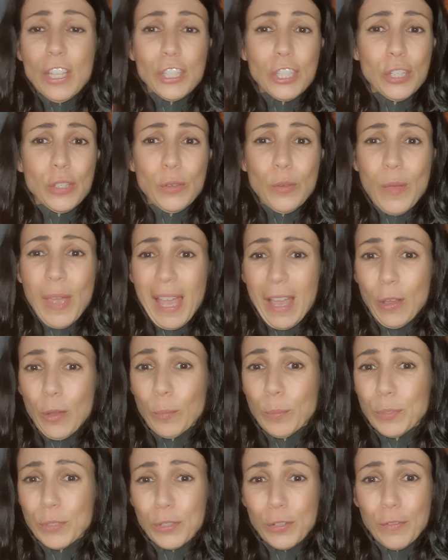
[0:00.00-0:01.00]
to help
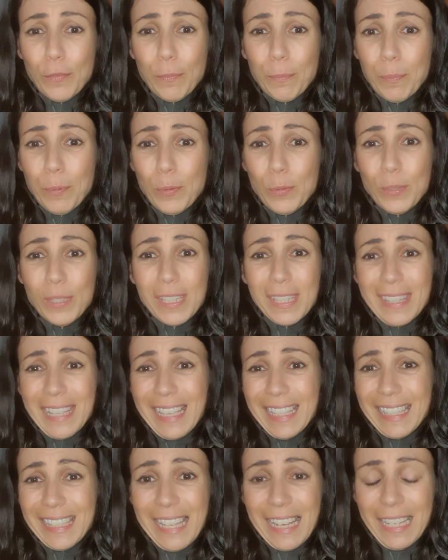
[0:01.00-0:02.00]
sort of boost
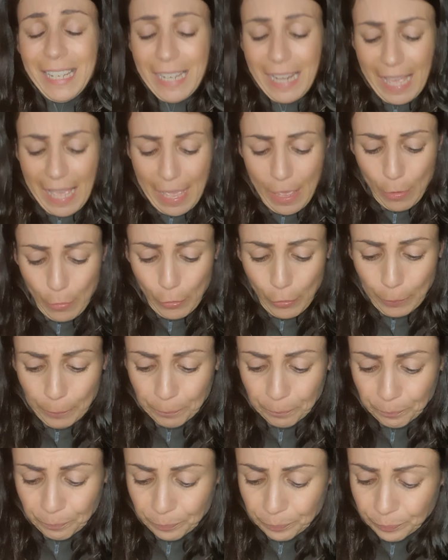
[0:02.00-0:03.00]
that cellular health.
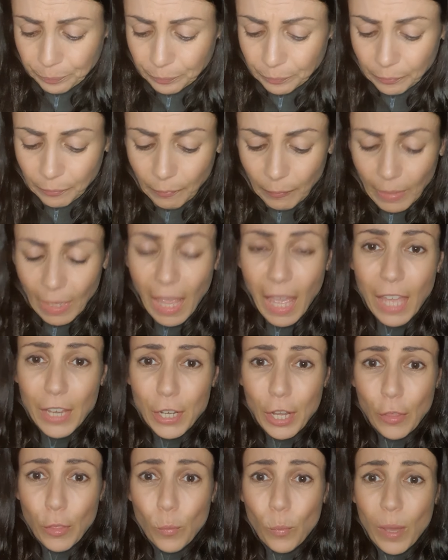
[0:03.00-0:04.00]

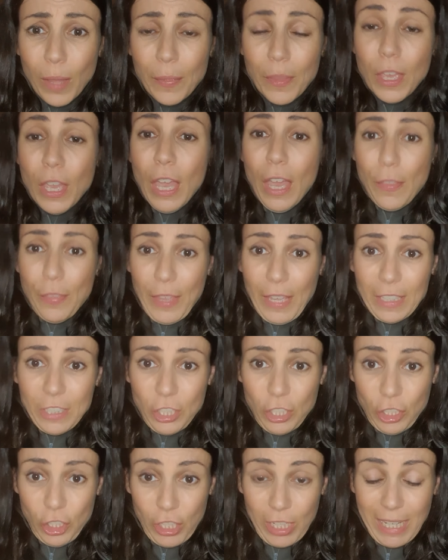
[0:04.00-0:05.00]
Another one that
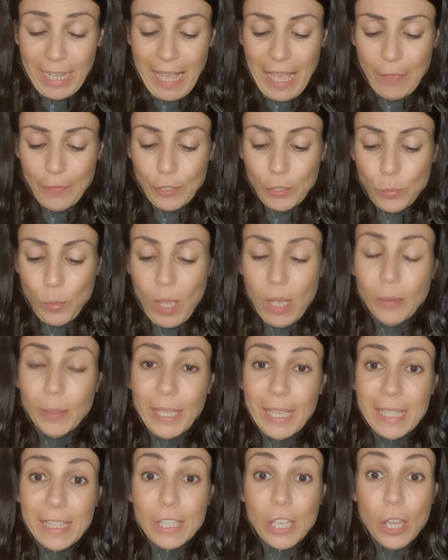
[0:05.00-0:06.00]
she'll have as well
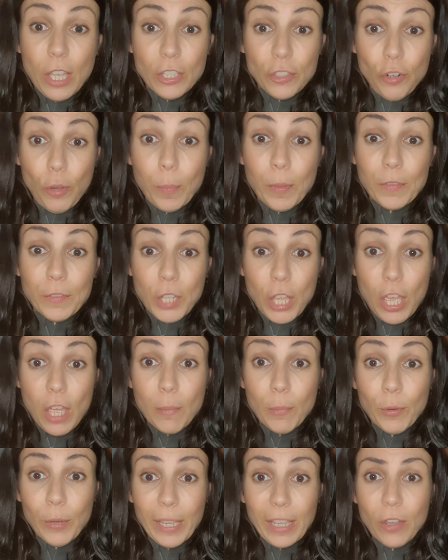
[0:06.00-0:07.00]
is a drop of
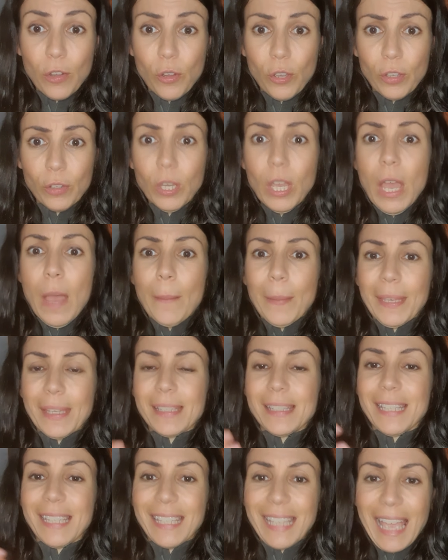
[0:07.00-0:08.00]
turmeric oil because
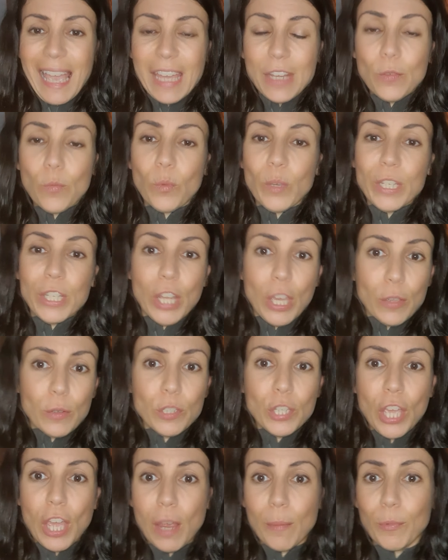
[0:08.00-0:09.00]
again we know
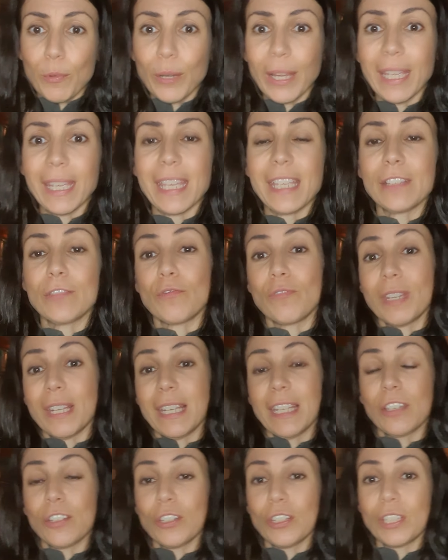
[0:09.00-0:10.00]
turmeric is really
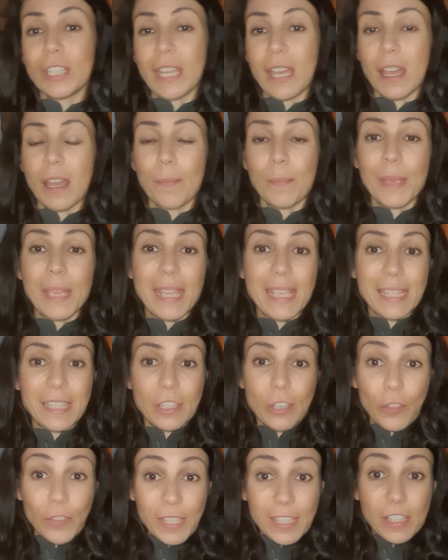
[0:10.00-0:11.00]
good. Um, it's
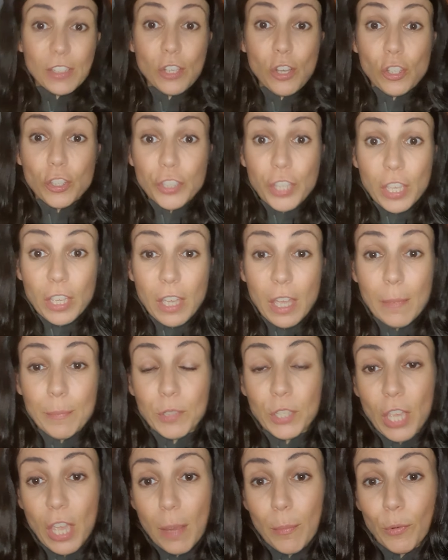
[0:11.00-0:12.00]
got, this has got um,
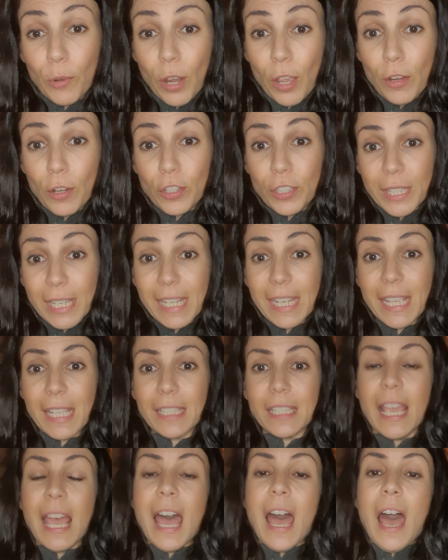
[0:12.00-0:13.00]
turmerones in it
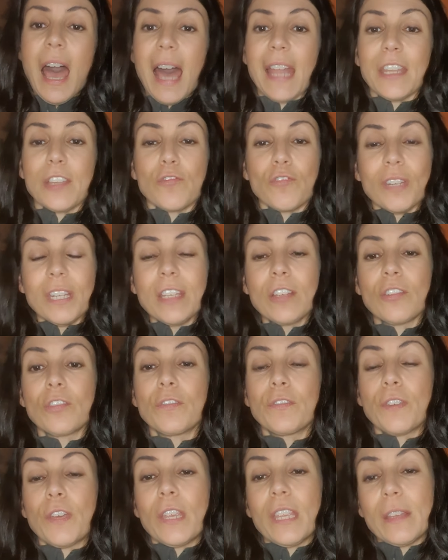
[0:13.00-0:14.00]
and it's really good
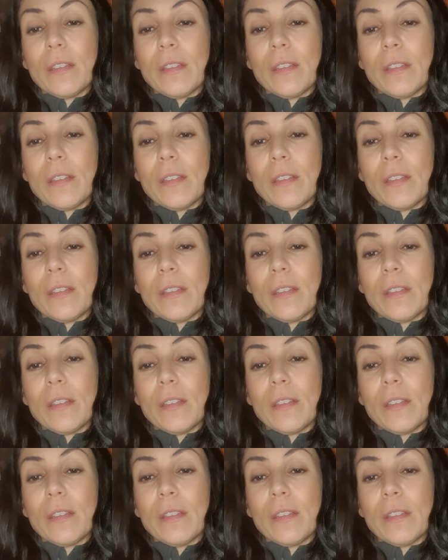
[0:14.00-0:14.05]
for